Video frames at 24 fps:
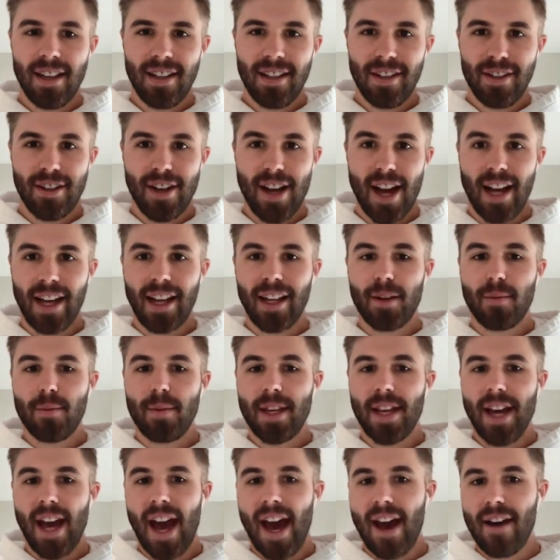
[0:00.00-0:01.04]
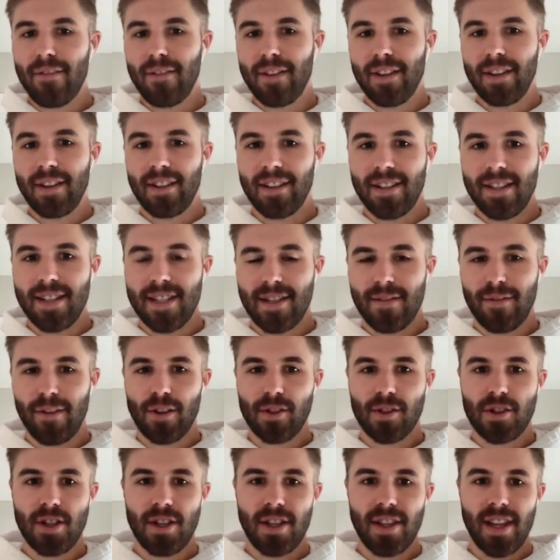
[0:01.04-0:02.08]
you're not going to be having the
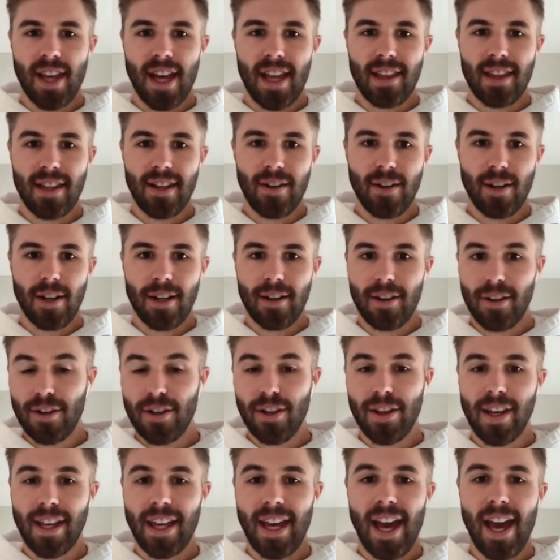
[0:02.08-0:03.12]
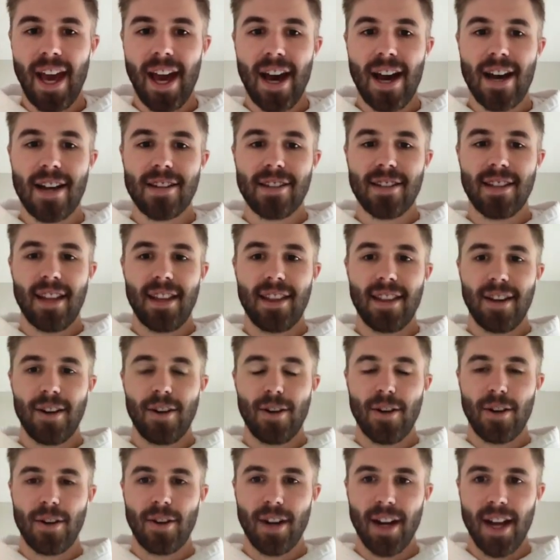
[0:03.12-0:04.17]
dysfunction that they were, or the chaos that they
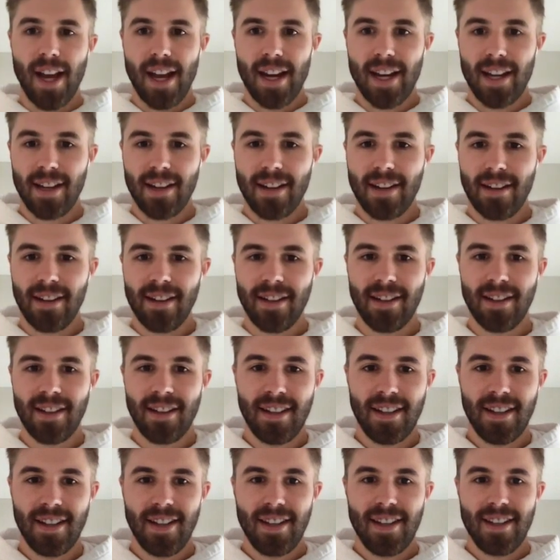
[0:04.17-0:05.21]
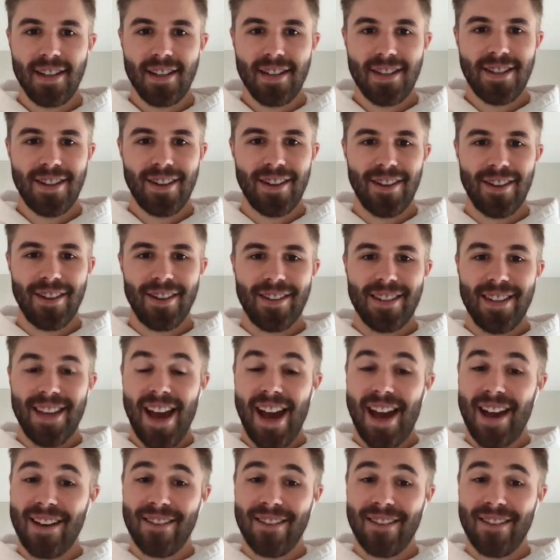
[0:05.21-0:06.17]
were creating. So yeah,